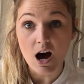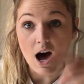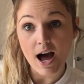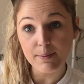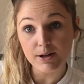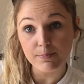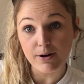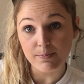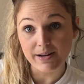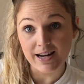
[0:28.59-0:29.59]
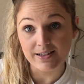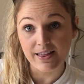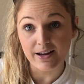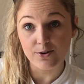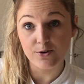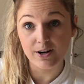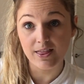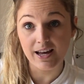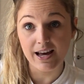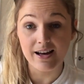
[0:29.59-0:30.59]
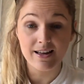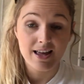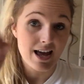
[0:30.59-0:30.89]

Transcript: I'm going to pop down to that corner there